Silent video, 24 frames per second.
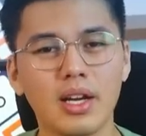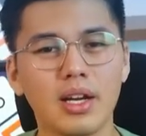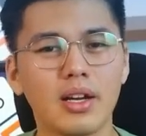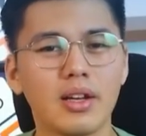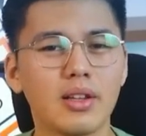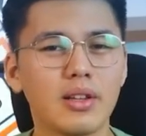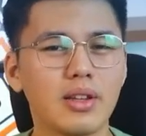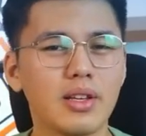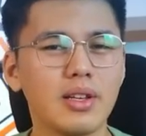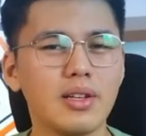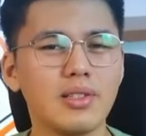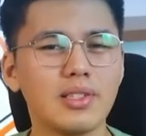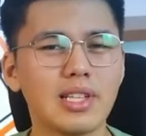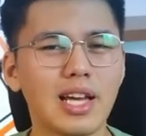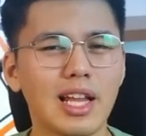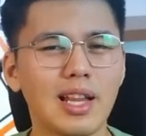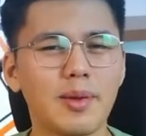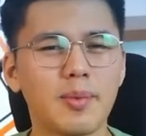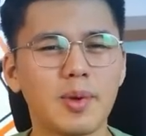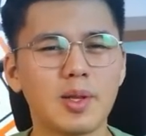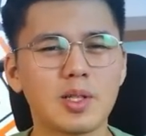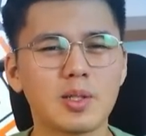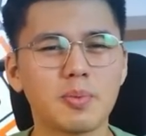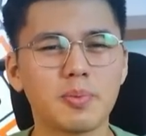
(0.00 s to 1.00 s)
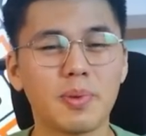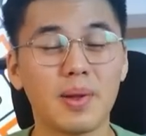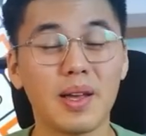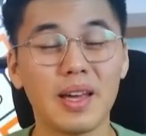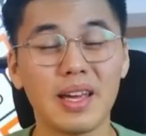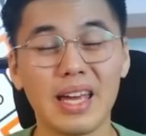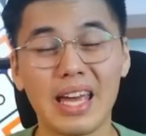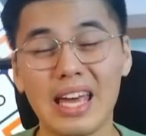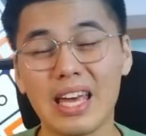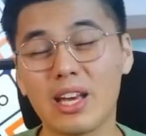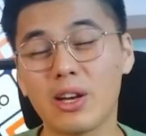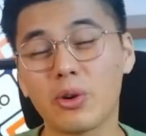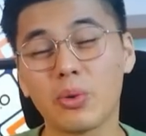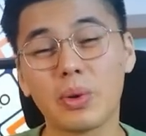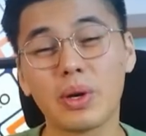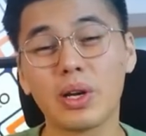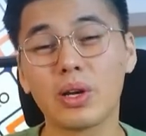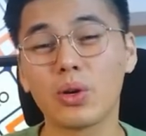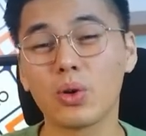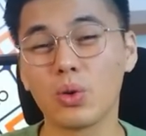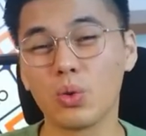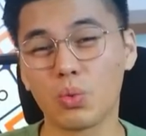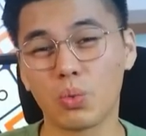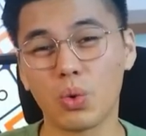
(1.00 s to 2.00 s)
These elements play a
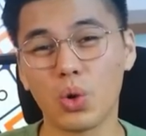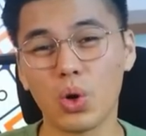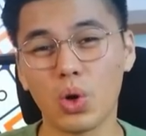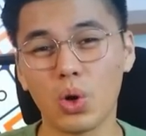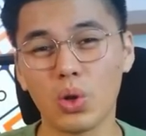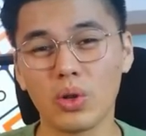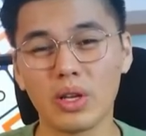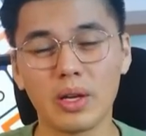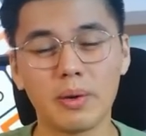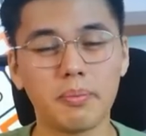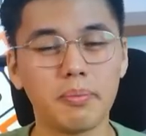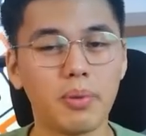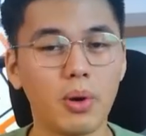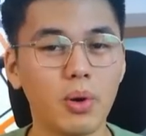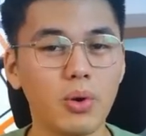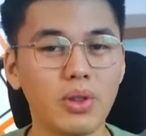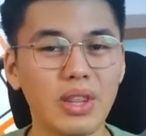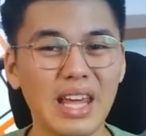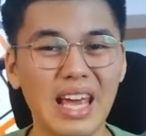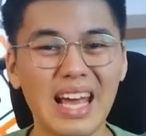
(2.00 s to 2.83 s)
critical role in both